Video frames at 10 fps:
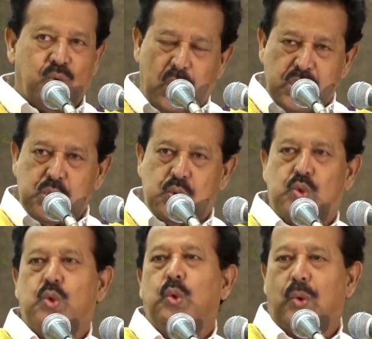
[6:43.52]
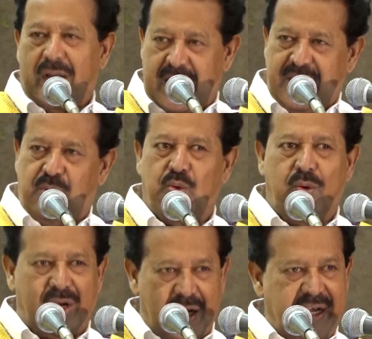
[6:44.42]
Those who like
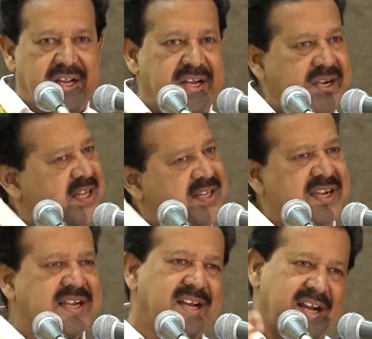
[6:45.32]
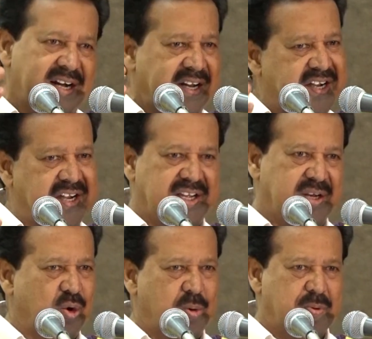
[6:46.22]
to learn Hindi, they can learn Hindi,
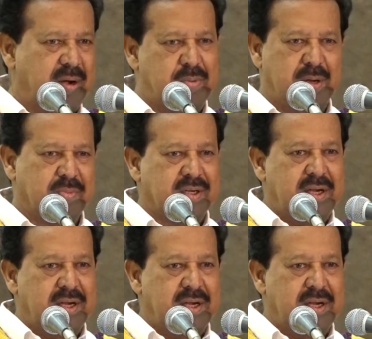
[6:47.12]
no problem.